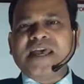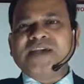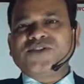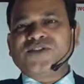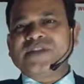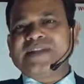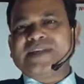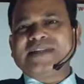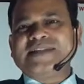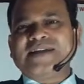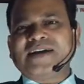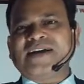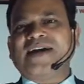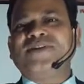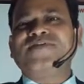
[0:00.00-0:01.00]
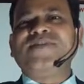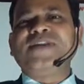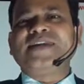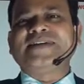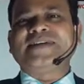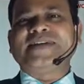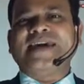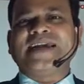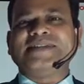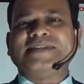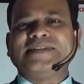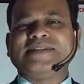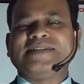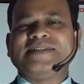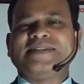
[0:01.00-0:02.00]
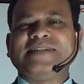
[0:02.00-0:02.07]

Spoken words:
So there is a conflict arises.